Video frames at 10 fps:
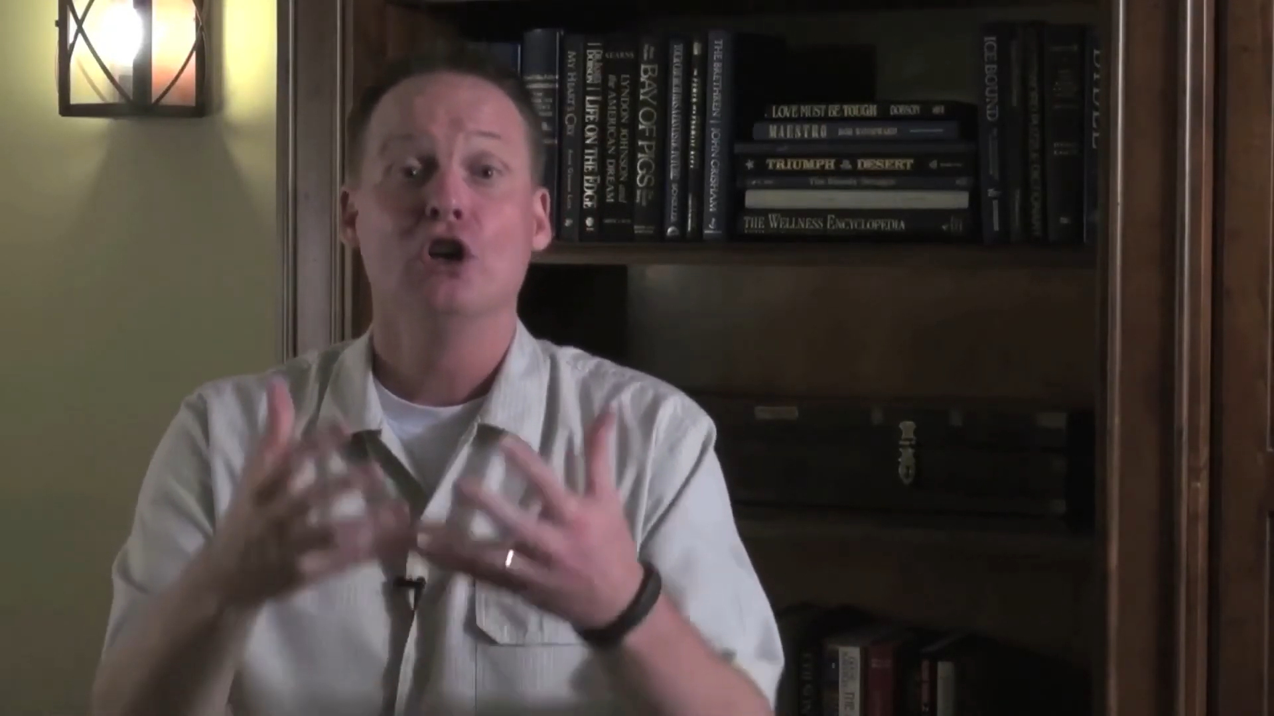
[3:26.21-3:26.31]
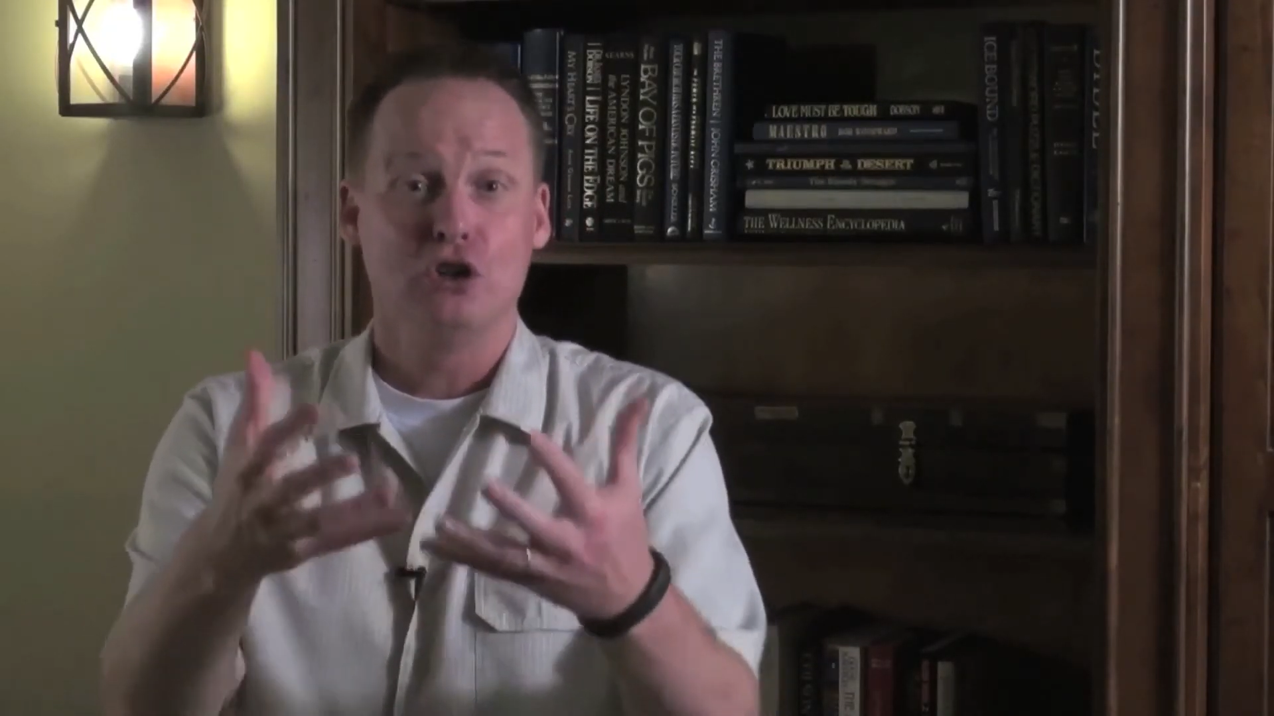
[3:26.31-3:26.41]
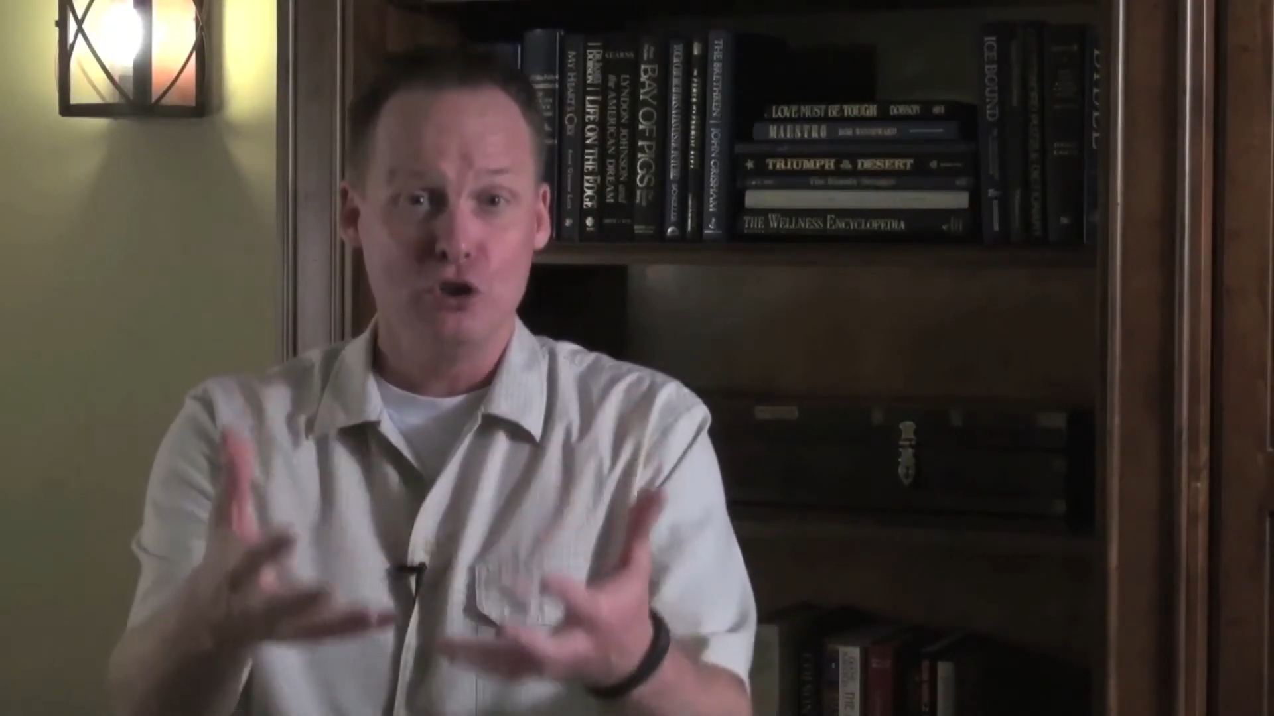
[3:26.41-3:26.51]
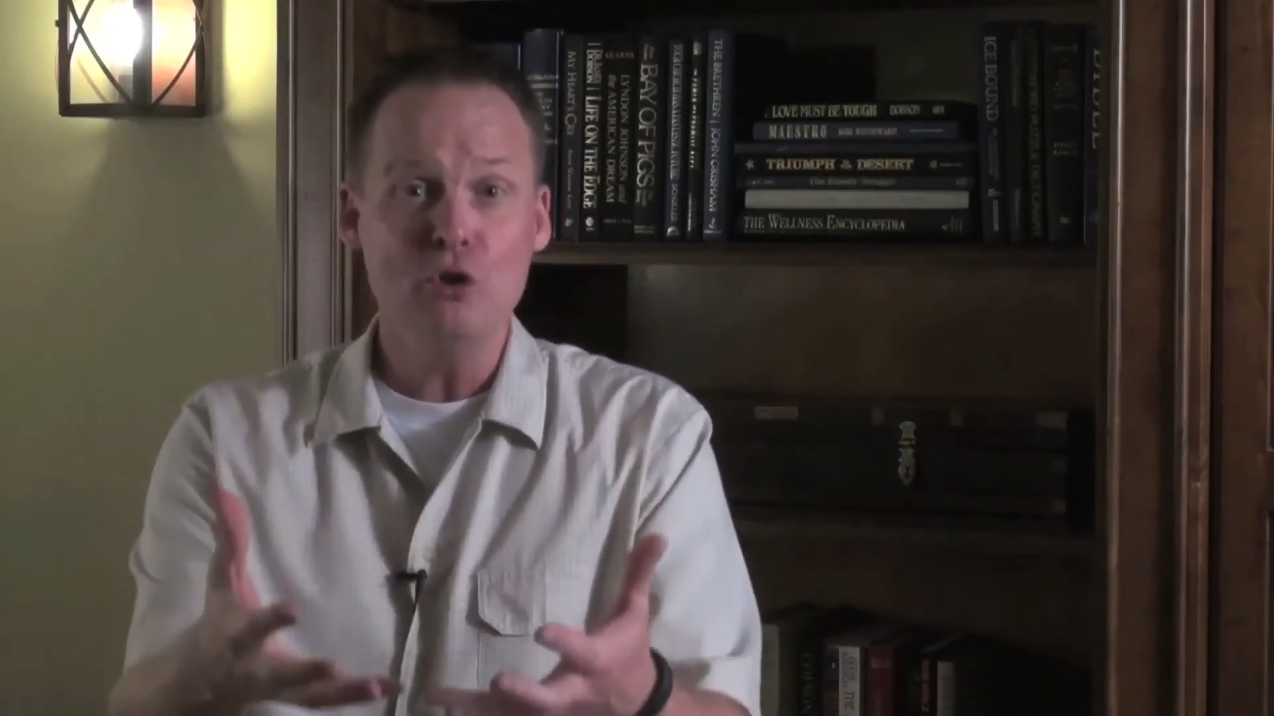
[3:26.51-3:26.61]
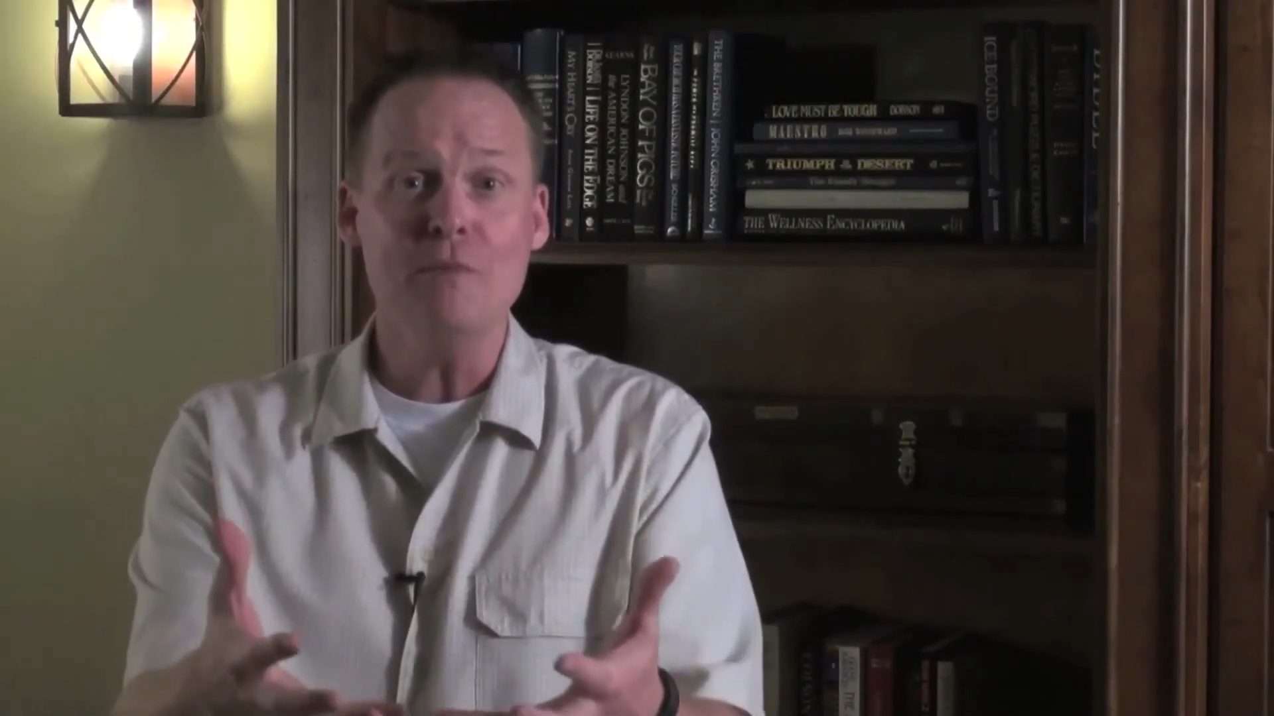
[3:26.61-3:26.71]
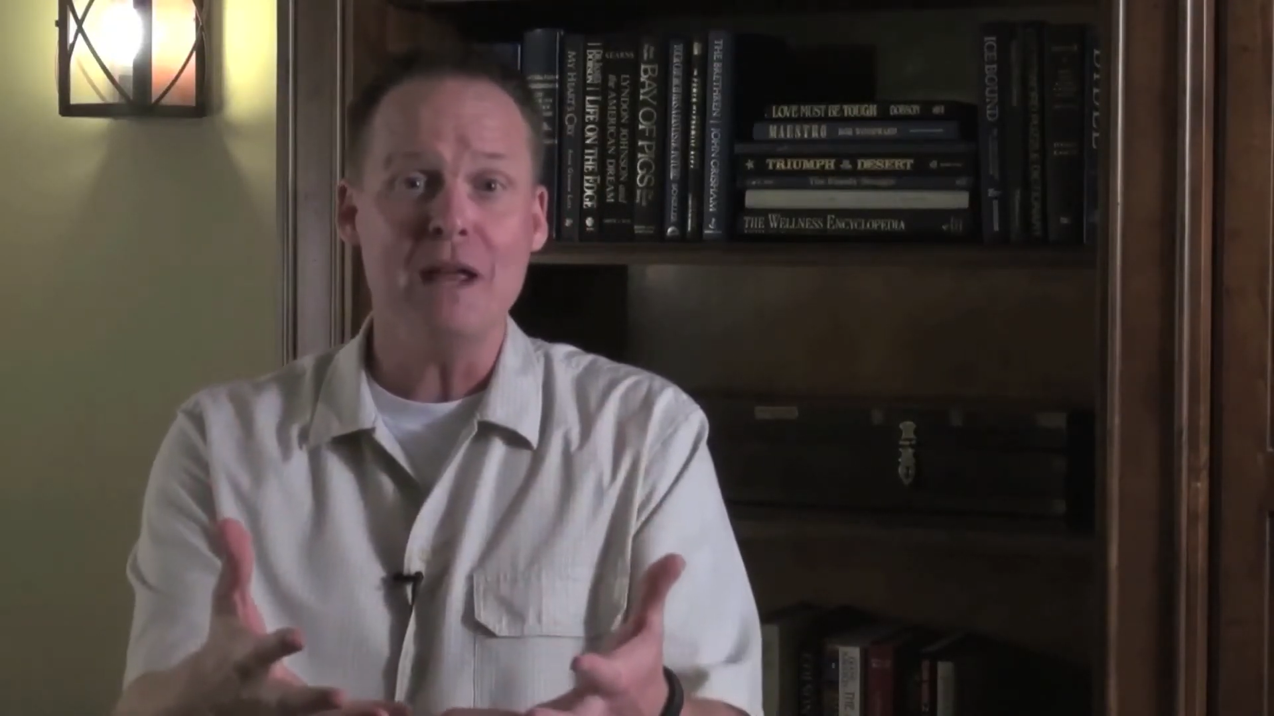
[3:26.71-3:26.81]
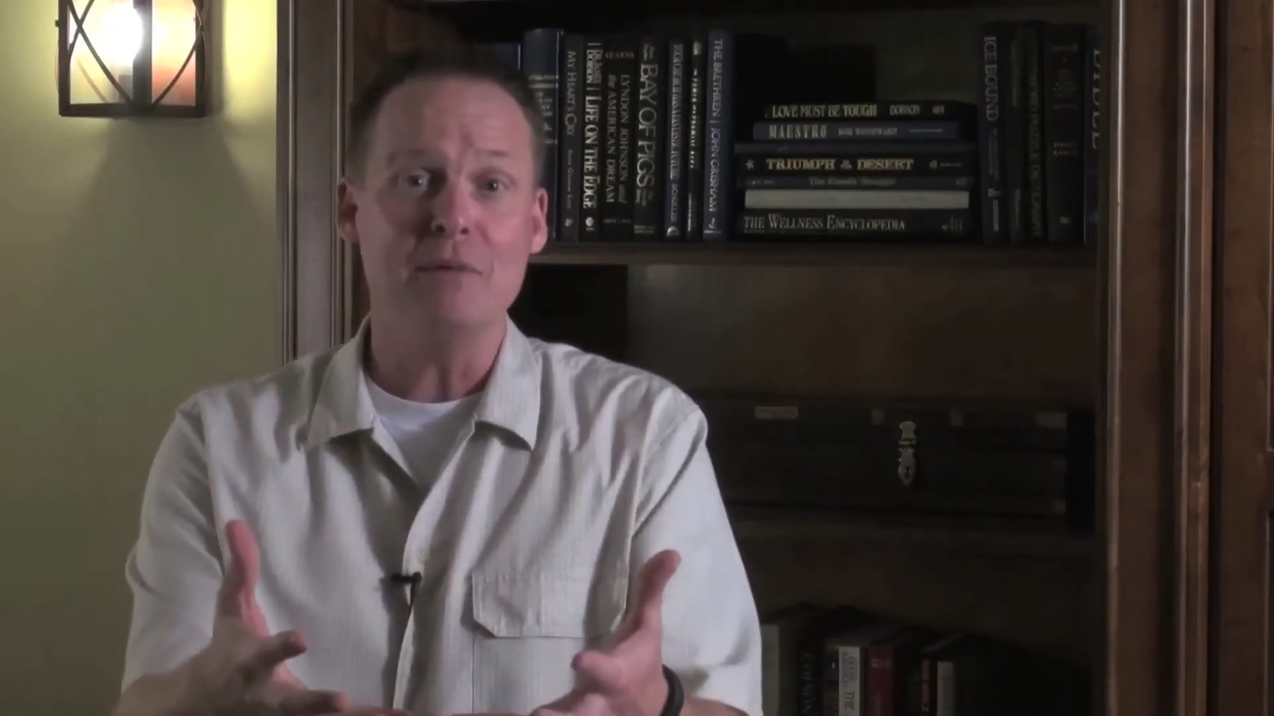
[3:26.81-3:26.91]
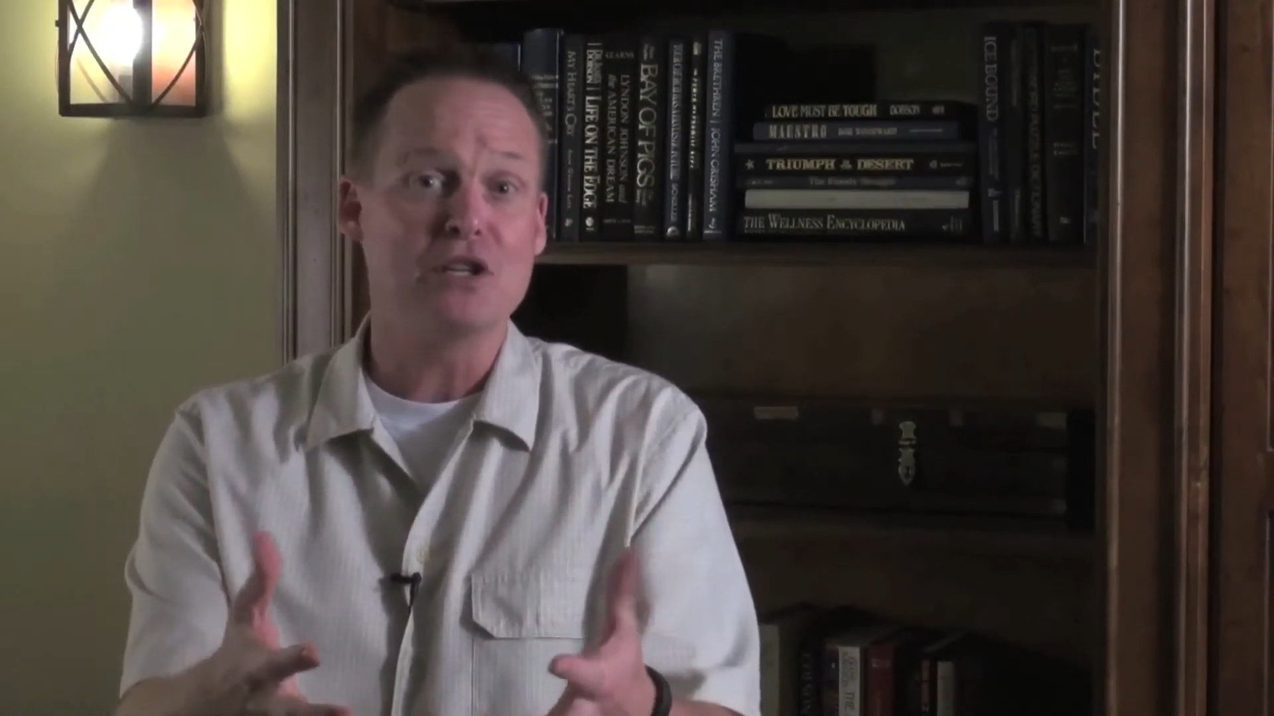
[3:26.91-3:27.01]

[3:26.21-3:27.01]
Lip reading: you may be